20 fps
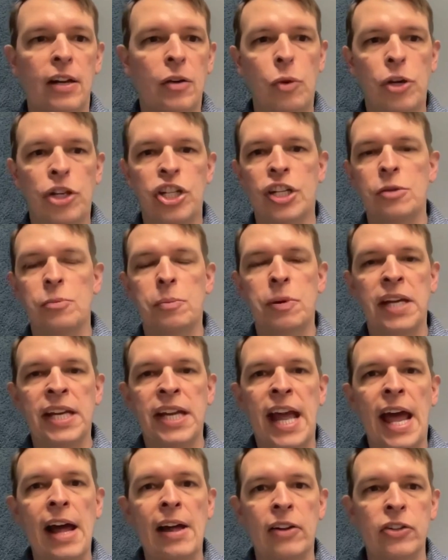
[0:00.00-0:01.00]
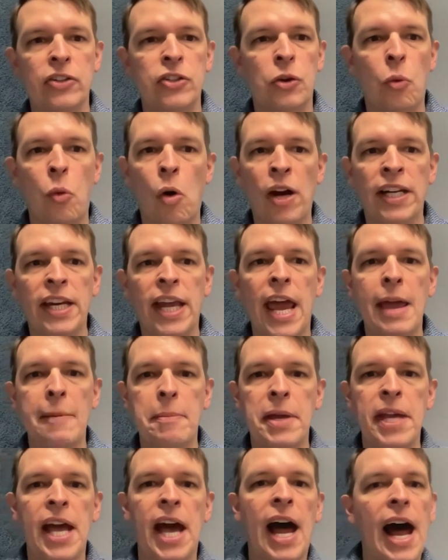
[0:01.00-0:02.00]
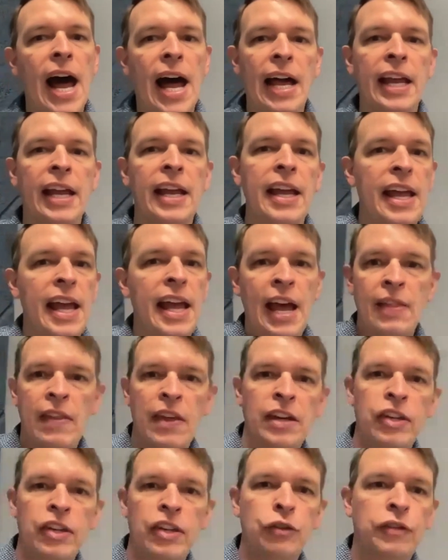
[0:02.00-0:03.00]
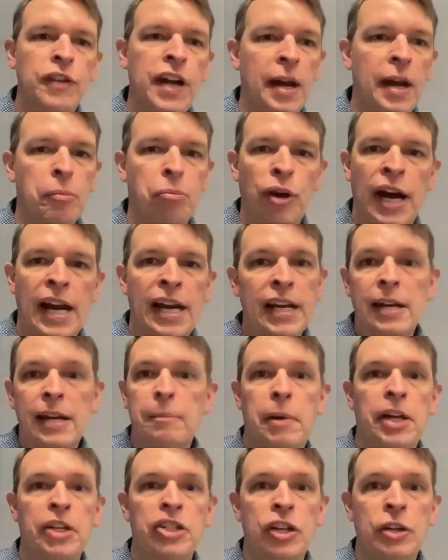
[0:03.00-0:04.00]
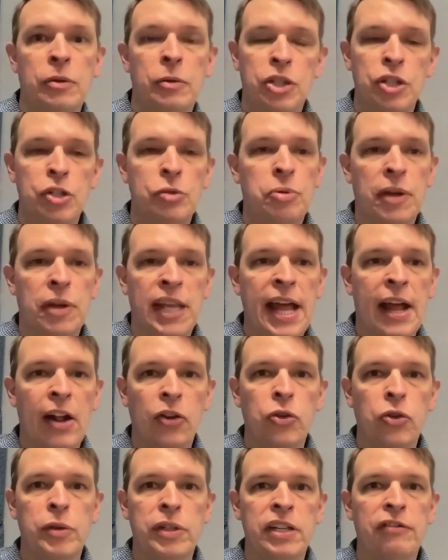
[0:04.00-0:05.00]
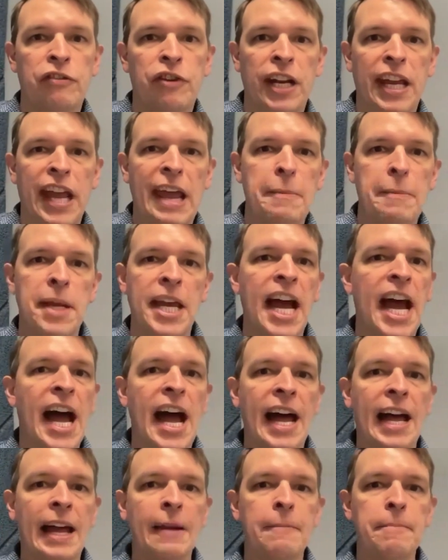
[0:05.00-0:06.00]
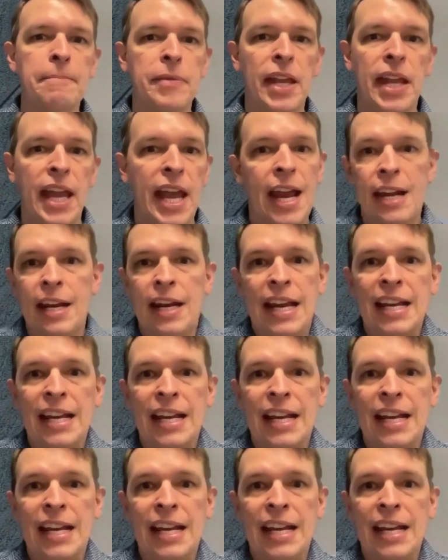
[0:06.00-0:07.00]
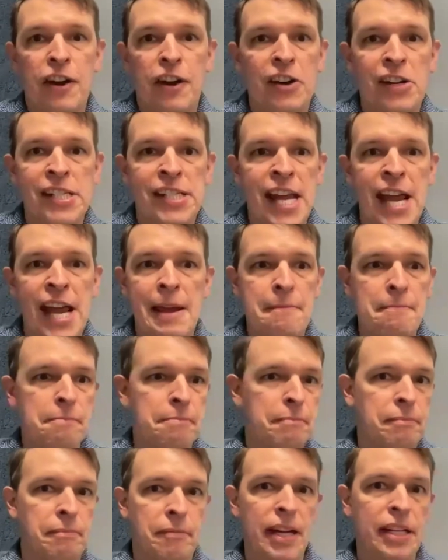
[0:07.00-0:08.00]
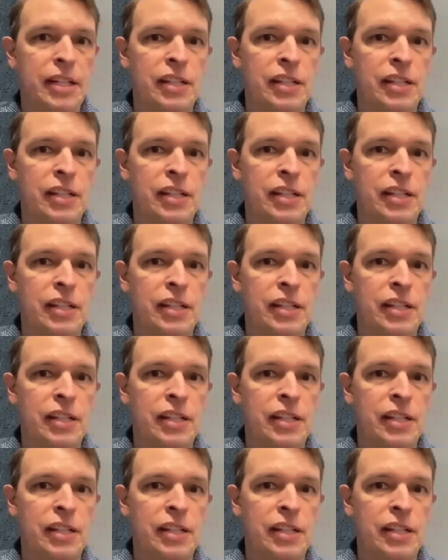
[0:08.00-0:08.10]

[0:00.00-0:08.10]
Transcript: which is being held to one KPI, and then you've got a branding budget which is being held to a different KPI, and it's the very same